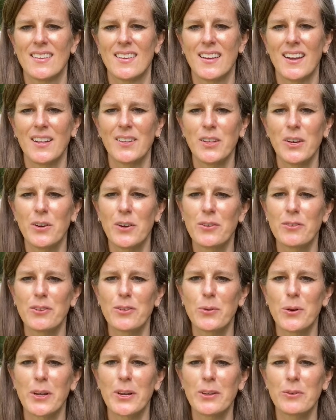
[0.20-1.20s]
Hello
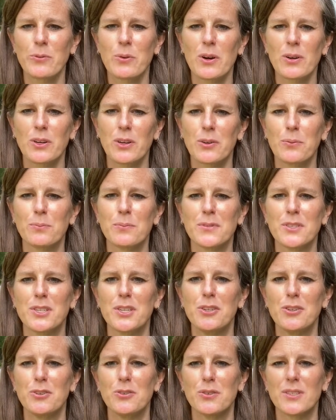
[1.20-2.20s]
everyone and welcome
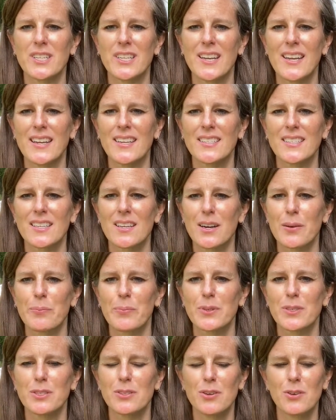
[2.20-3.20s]
to today's
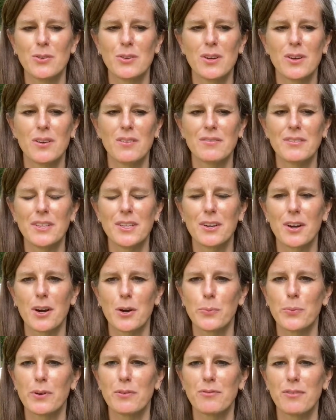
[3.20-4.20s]
episode of the
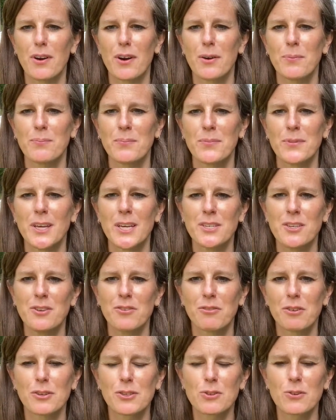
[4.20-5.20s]
Arbor Farm. Thank you
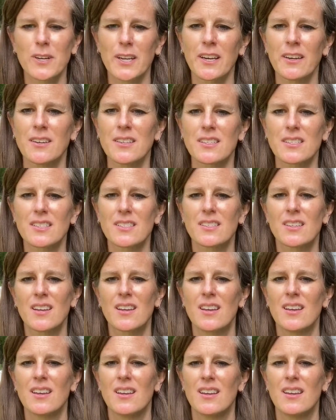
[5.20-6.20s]
for joining us.
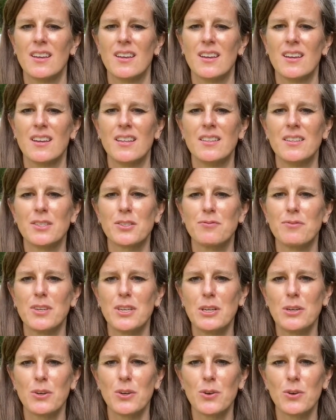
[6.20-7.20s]
In this
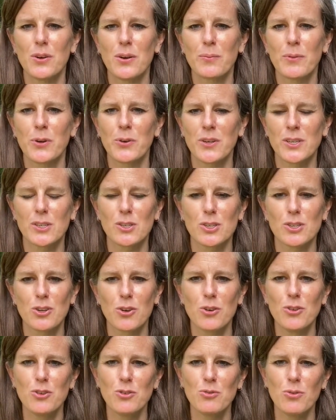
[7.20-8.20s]
video I'm going to
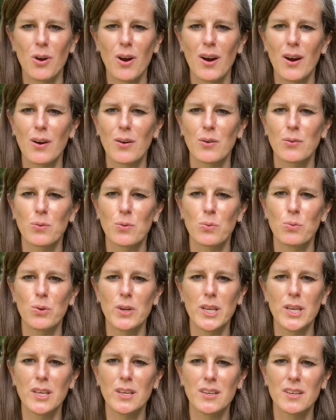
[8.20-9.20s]
show you how
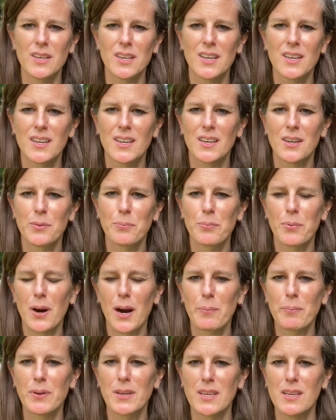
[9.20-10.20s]
we
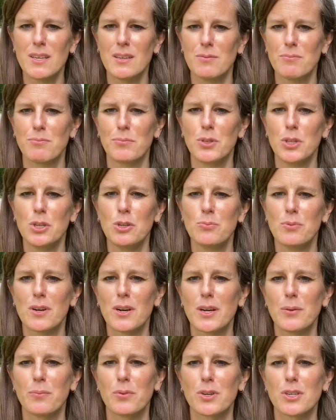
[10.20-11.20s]
propagate
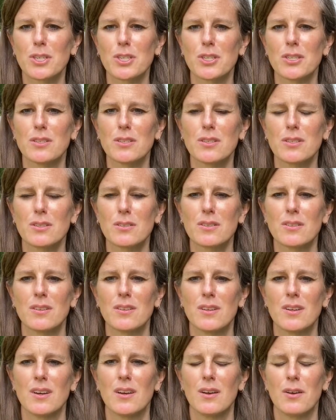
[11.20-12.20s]
blueberry bushes
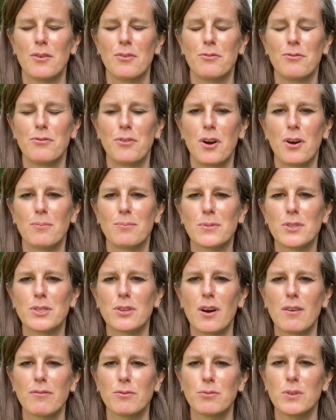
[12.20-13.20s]
from
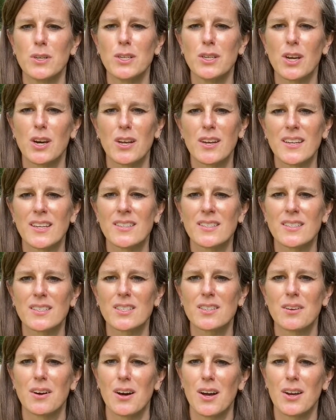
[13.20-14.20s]
softwood
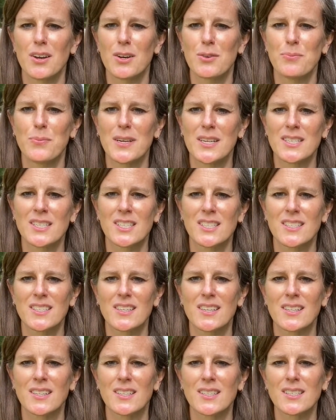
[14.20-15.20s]
cuttings under mist
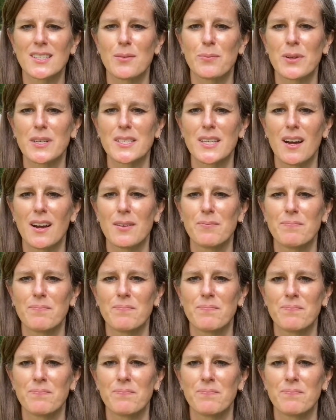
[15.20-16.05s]
in the summertime.